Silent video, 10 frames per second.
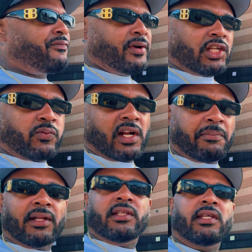footage, what I'm
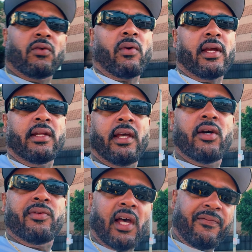about to get right now,
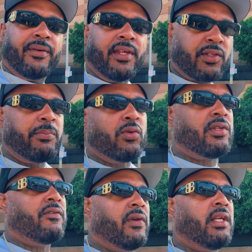not for this music
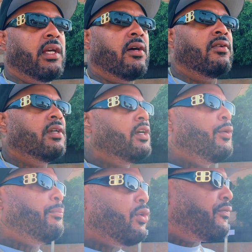video, but